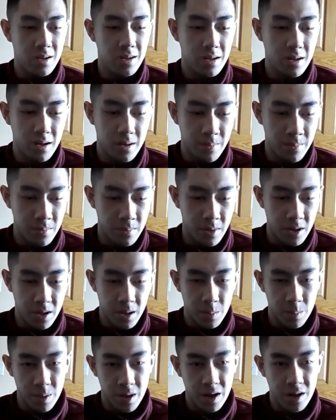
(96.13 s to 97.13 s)
I'm
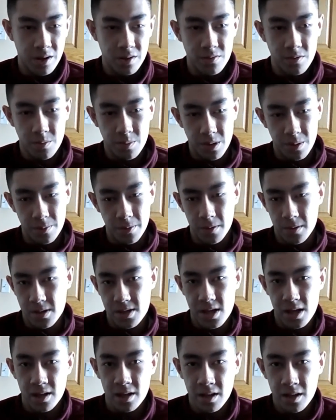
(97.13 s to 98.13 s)
making paintings for people,
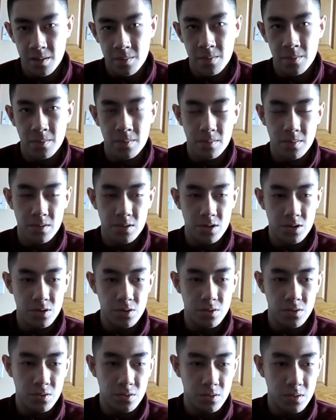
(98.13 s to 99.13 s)
selling them to
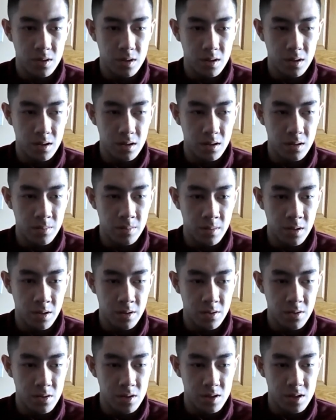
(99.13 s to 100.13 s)
um,
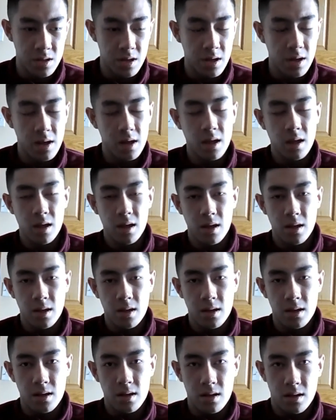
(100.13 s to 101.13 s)
others.
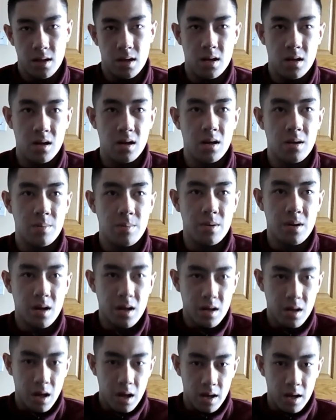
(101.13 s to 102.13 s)
Uh, but
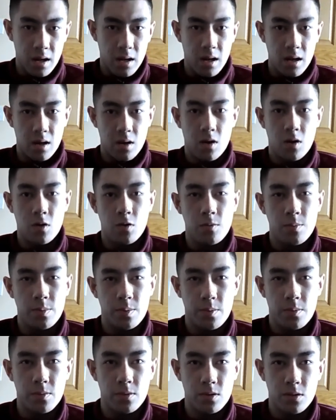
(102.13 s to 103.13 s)
I, I, hope
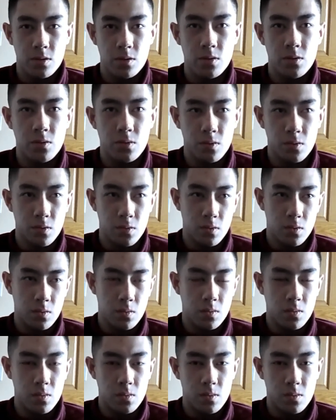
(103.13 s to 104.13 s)
to
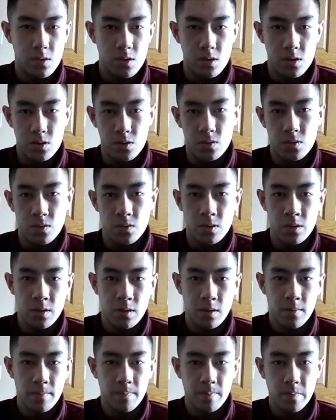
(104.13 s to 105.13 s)
soon
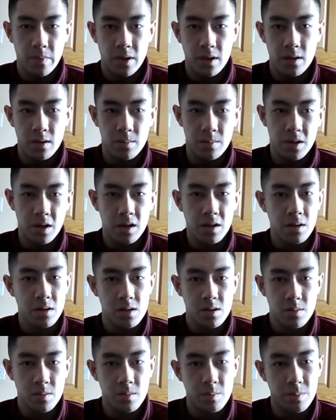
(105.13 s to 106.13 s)
uh, begin to
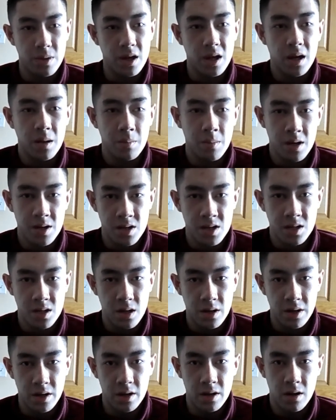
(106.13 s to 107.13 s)
begin my
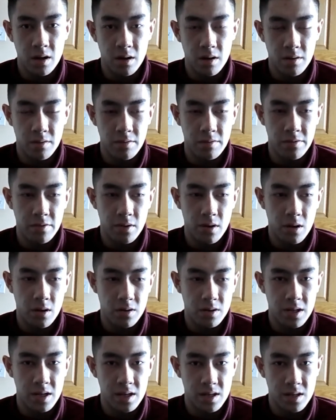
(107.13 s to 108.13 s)
study of
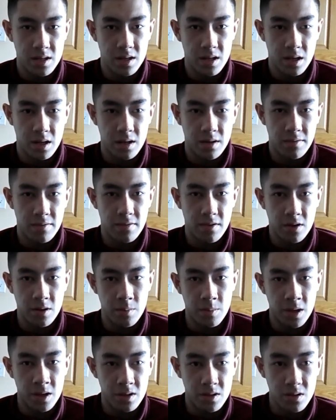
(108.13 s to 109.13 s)
artistic
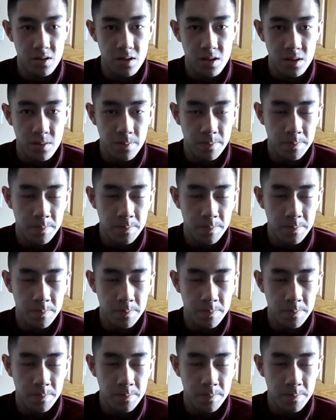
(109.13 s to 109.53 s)
fundamentals,